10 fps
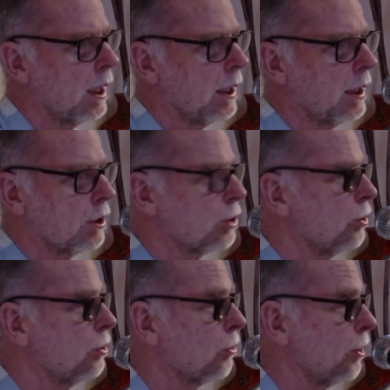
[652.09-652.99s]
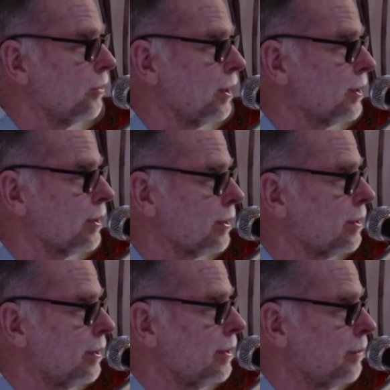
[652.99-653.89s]
in the sutra on this
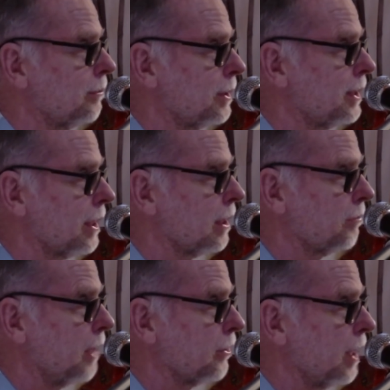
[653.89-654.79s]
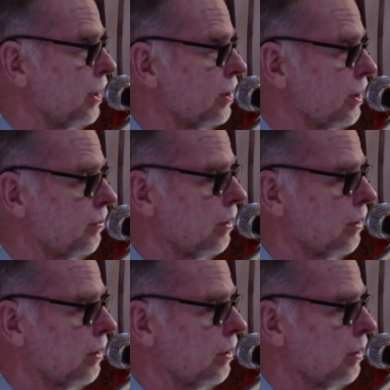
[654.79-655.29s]
particular foundation.